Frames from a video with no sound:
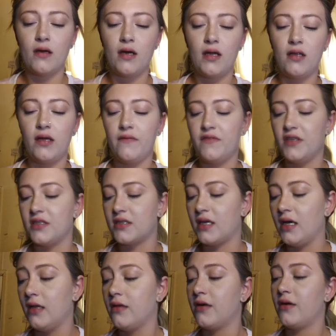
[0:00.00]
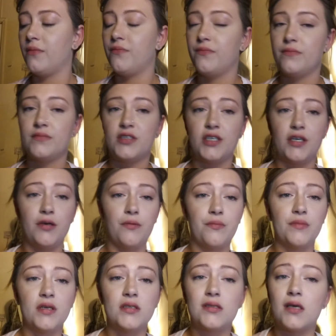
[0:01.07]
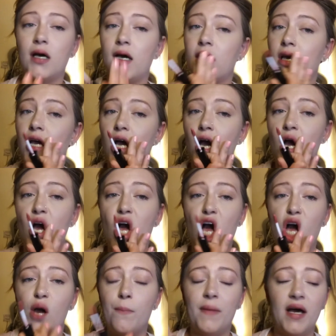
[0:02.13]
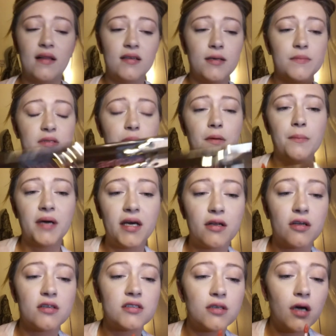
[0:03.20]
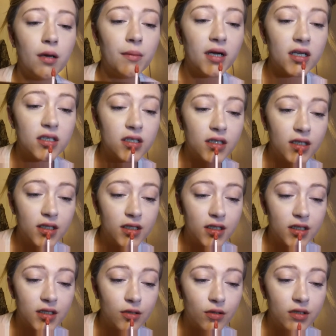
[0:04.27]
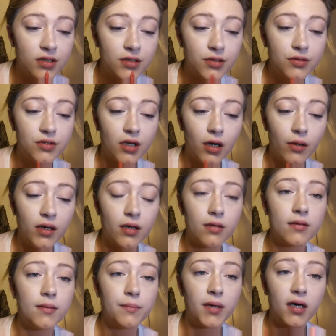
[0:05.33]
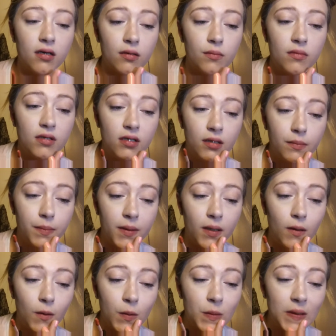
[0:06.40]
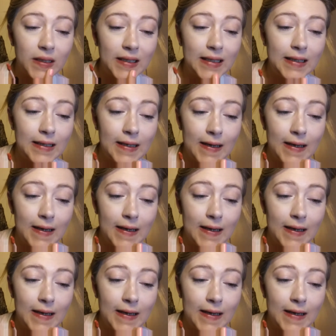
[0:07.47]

I love this color too. It's like my lips but better. So I'm actually just going to draw it on the bottom lip only,